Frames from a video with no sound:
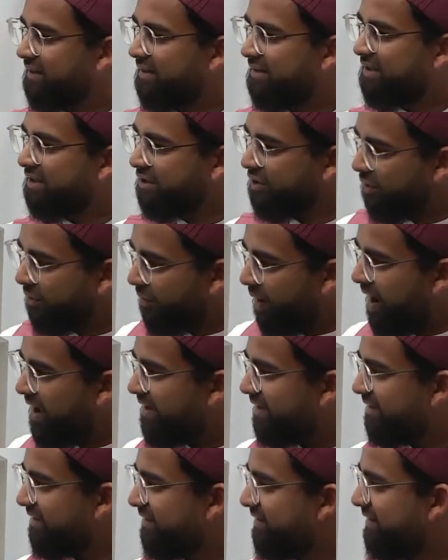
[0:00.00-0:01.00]
says you're
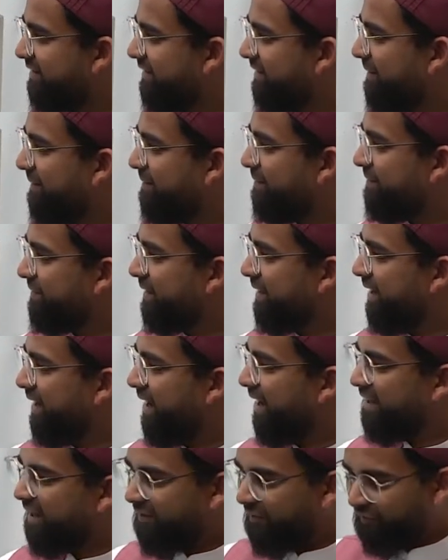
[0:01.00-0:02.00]
right.
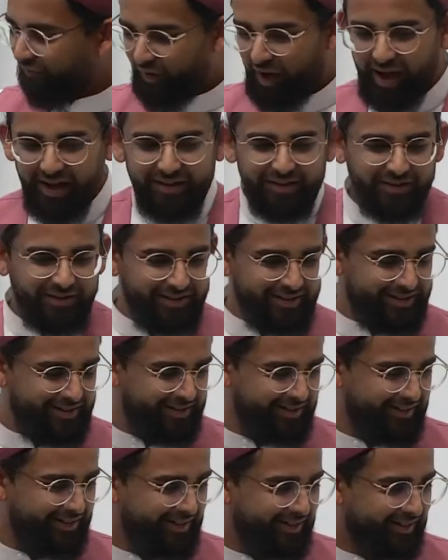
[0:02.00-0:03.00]
And then
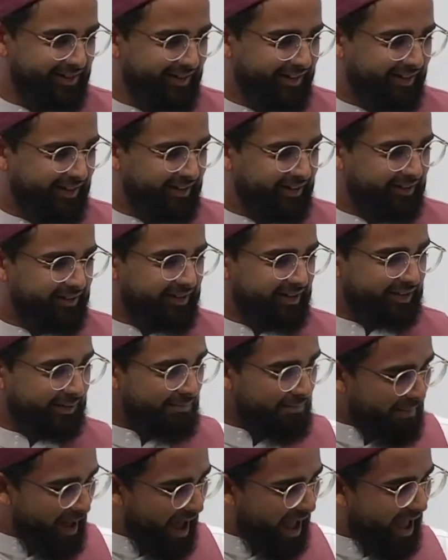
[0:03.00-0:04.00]
finally, this
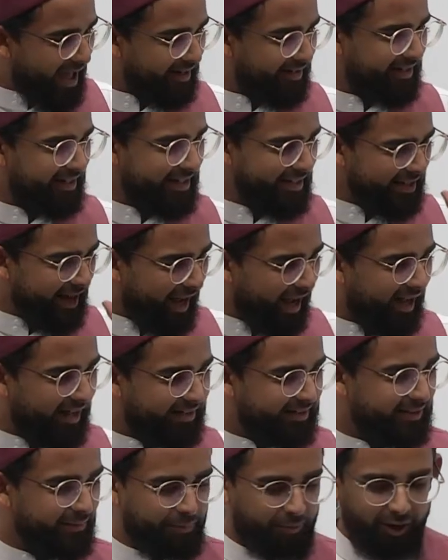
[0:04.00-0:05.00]
man, he
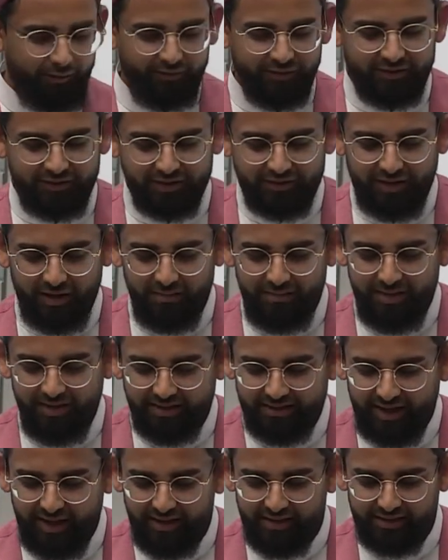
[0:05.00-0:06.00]
asked the Prophet wasallam
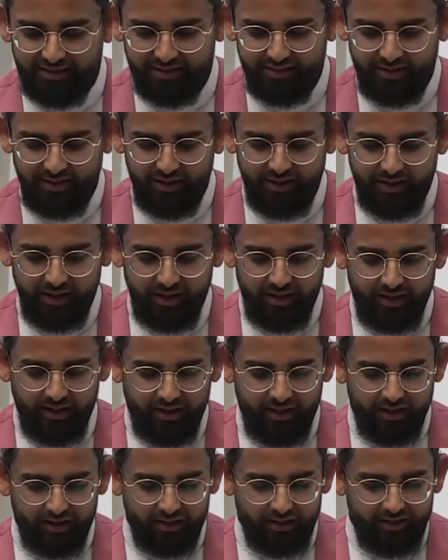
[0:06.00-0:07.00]
he says,
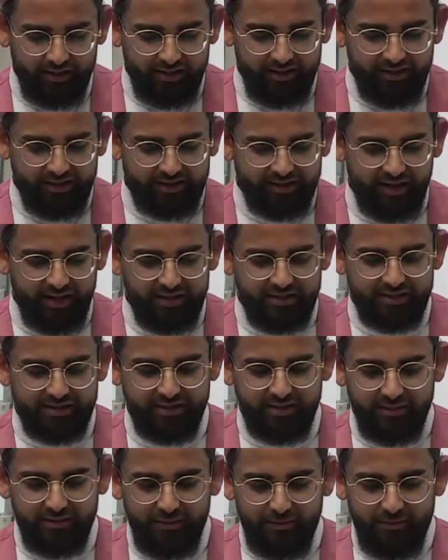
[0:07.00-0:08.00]
he says,